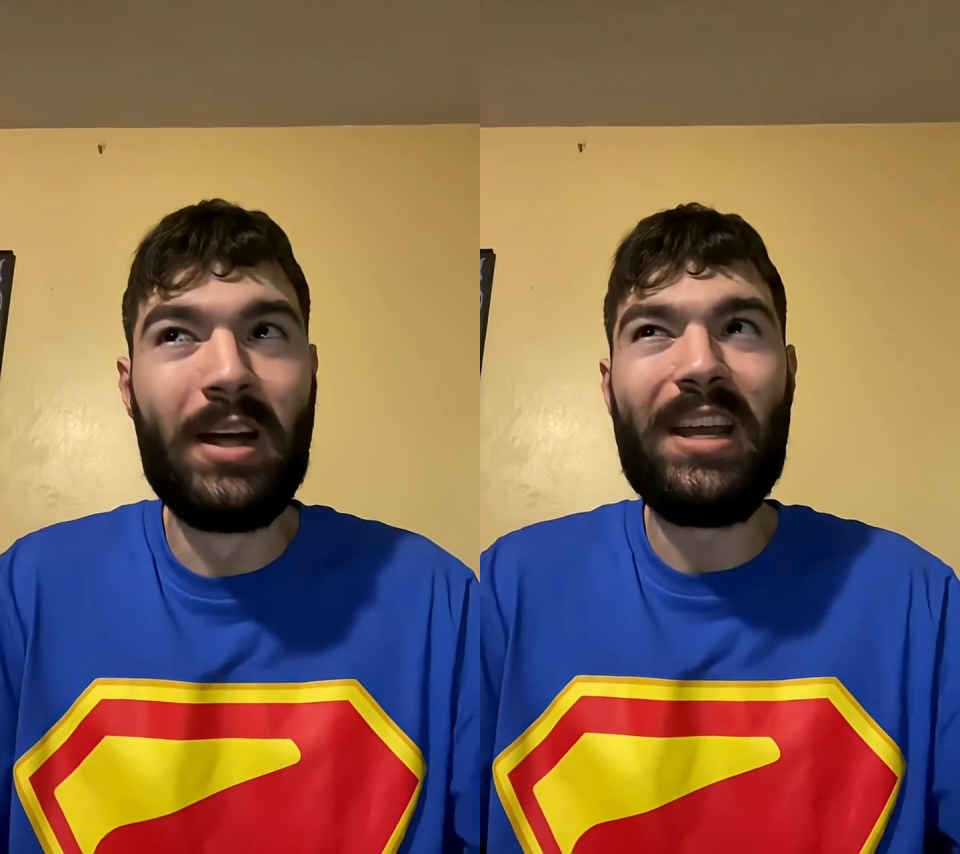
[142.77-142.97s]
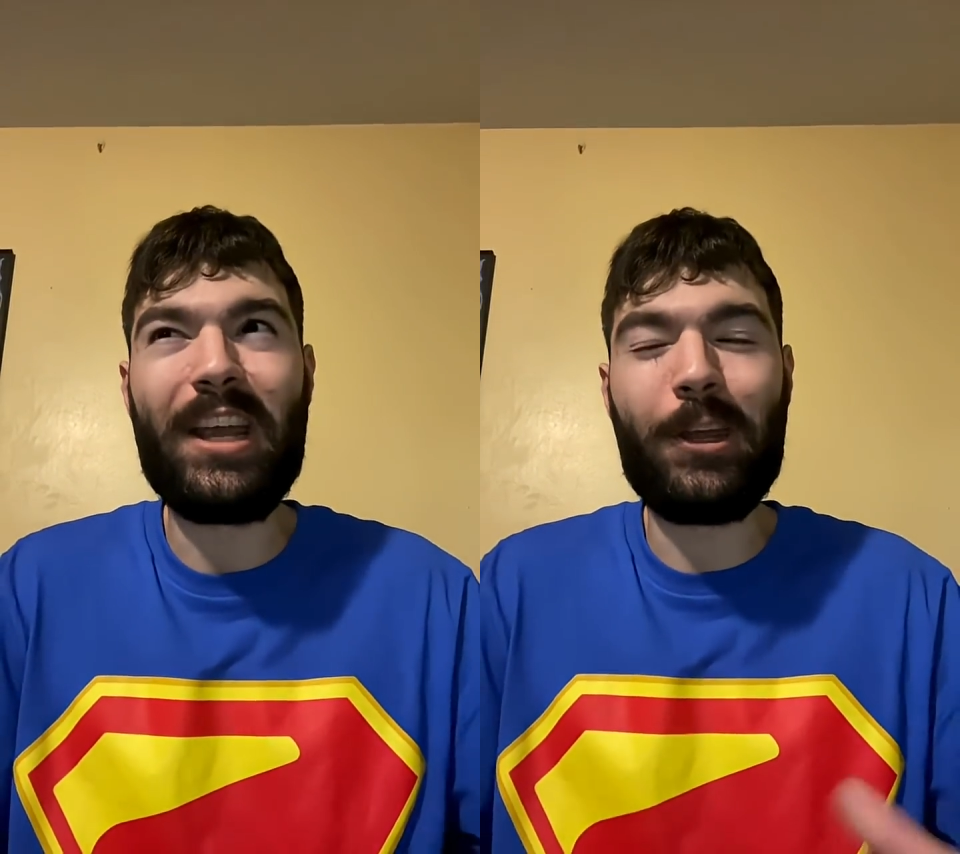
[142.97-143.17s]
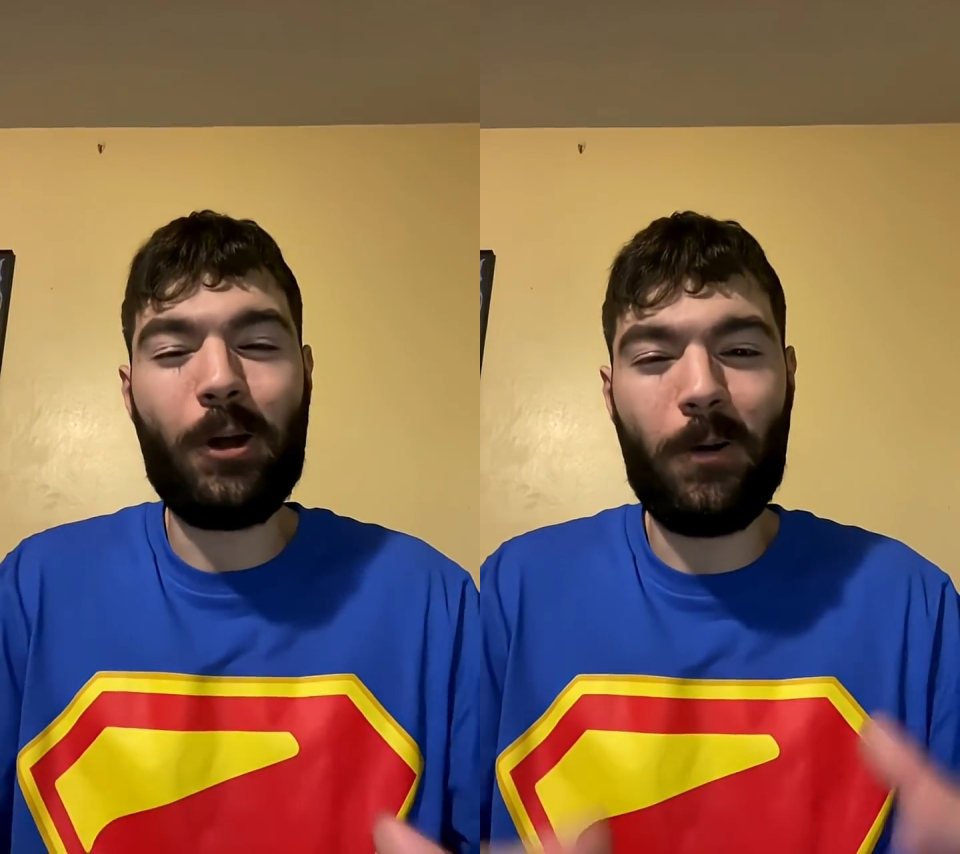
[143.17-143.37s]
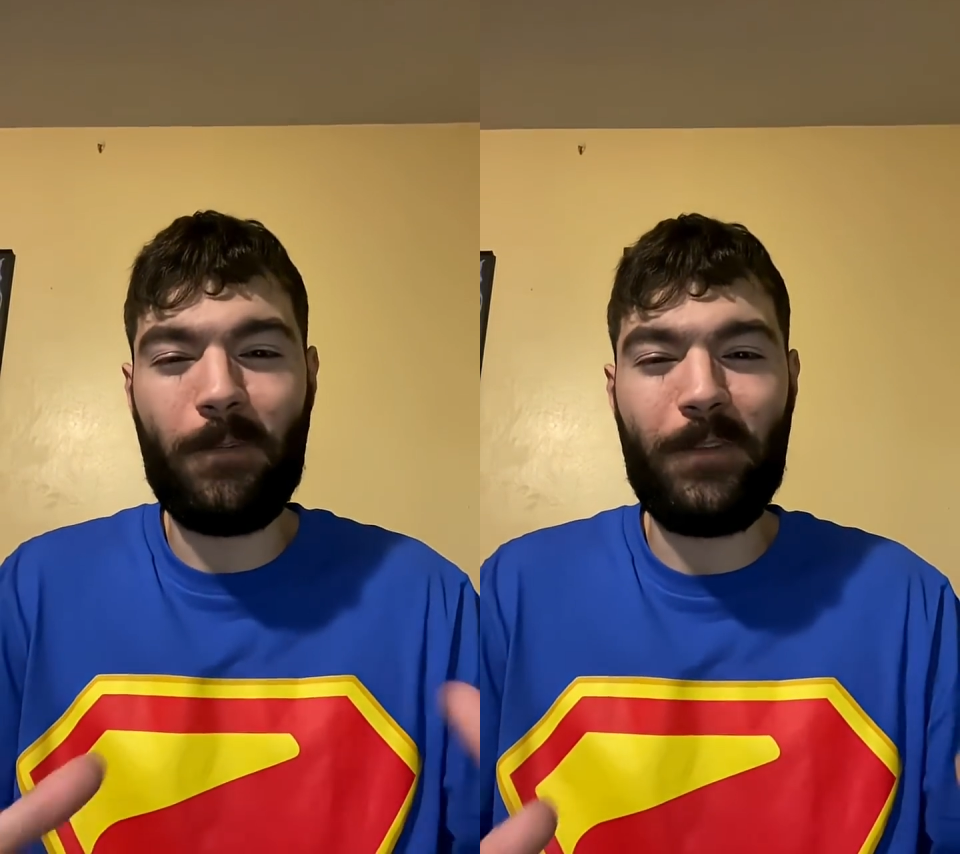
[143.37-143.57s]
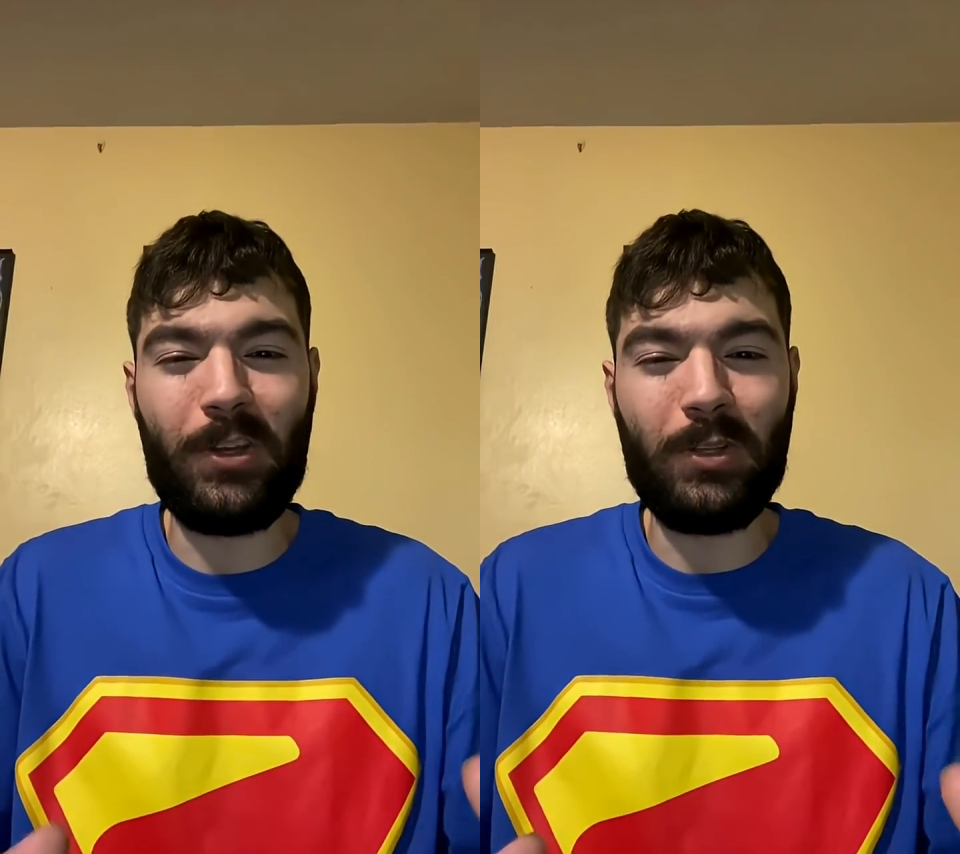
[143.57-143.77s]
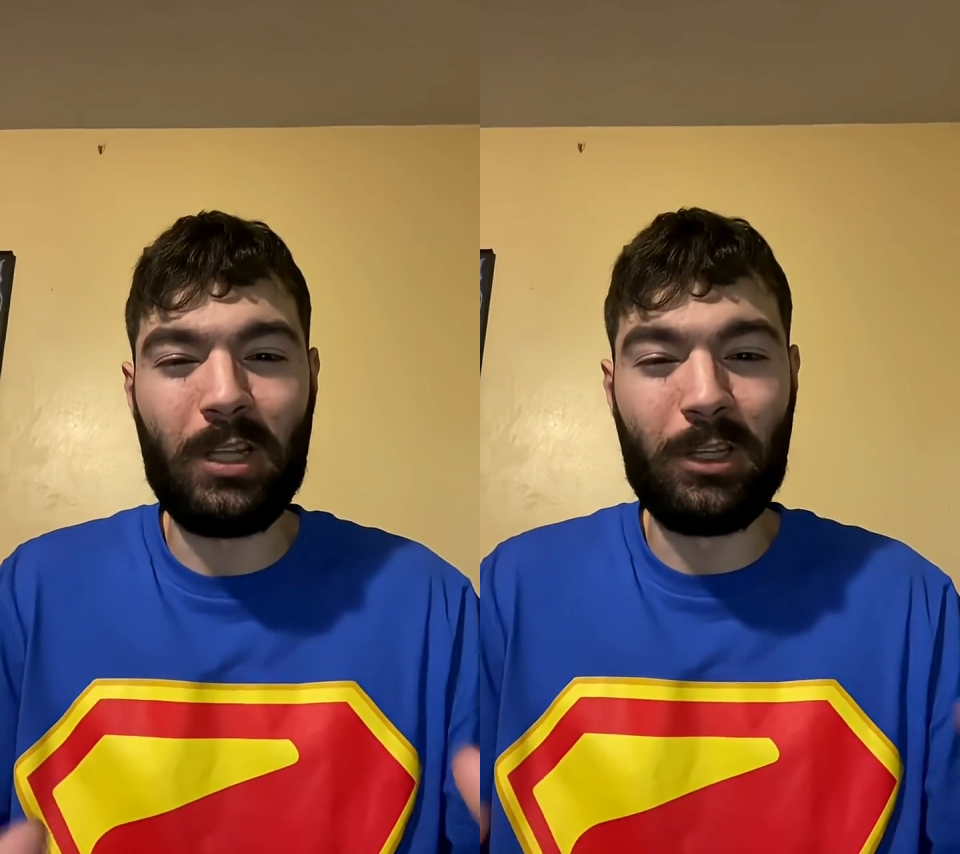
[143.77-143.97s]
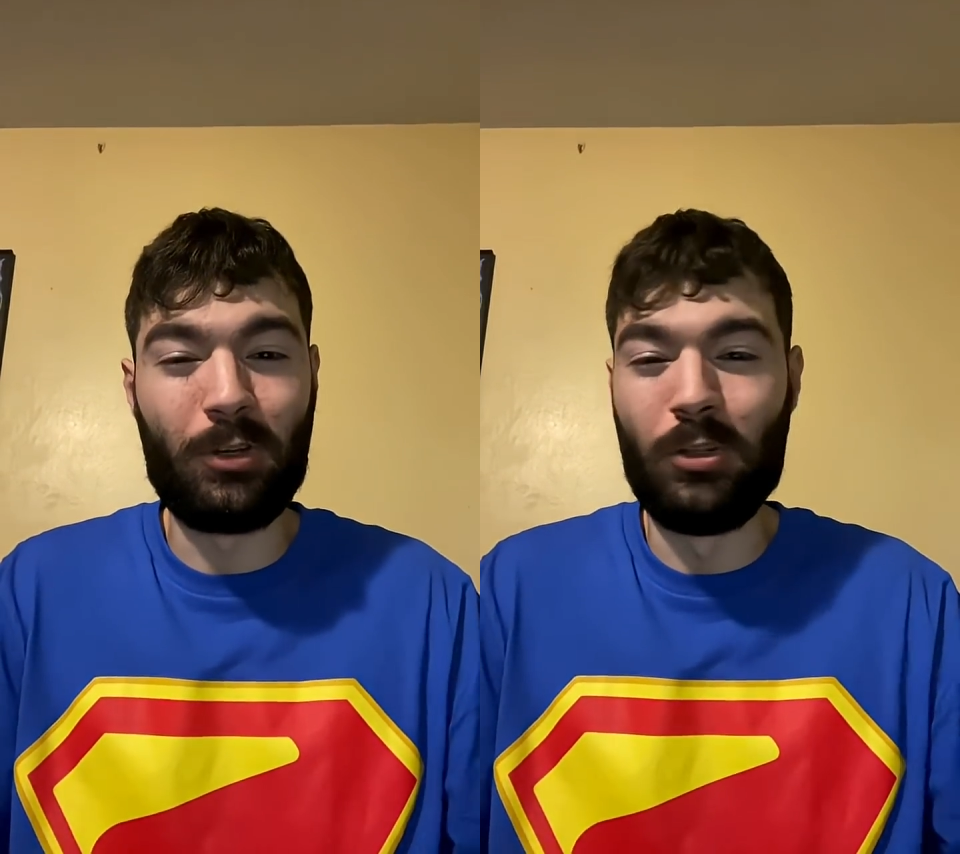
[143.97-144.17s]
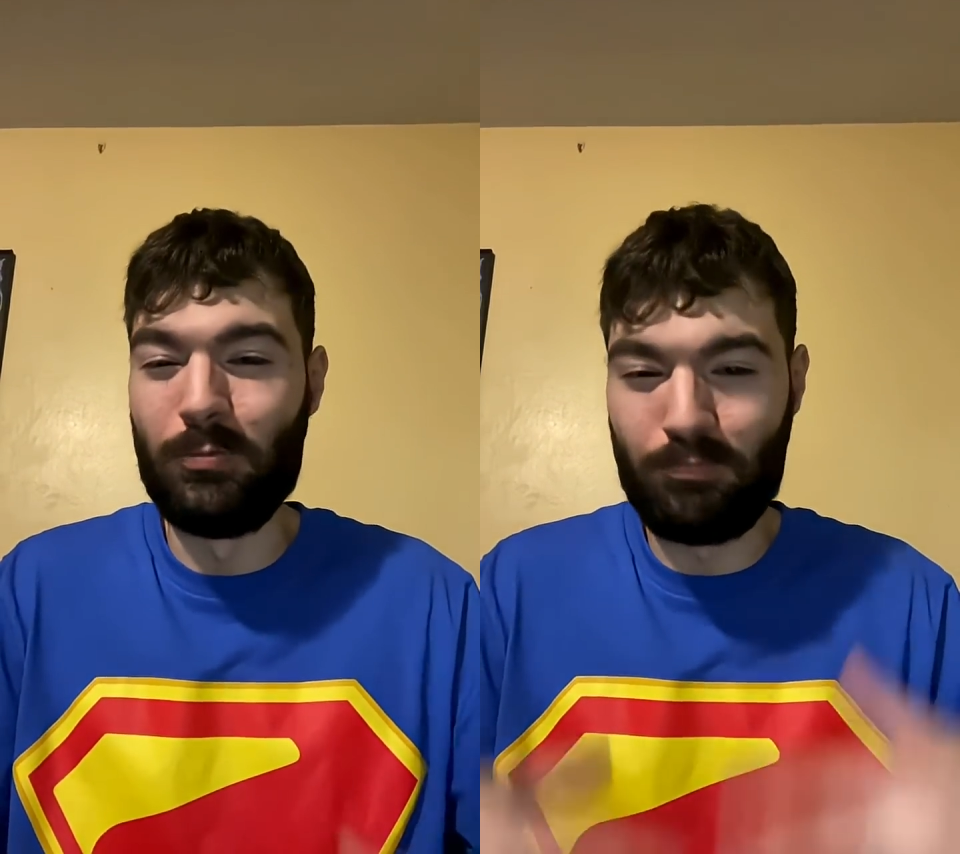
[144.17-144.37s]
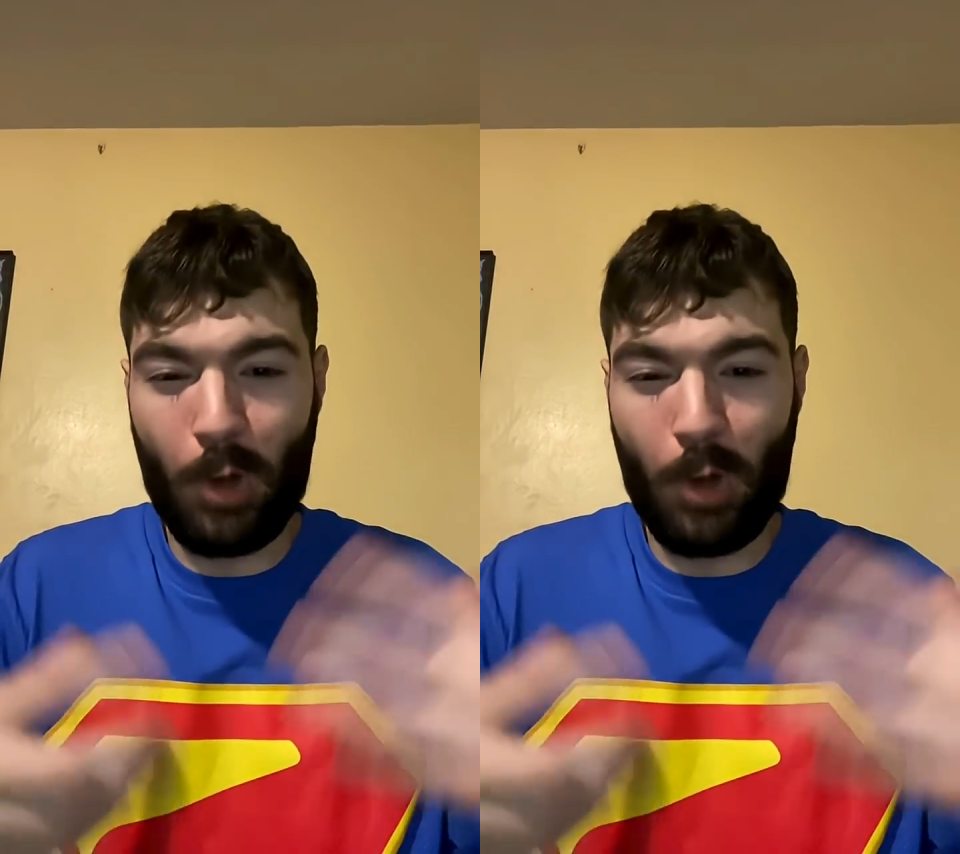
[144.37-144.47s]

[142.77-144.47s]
it can all feel a little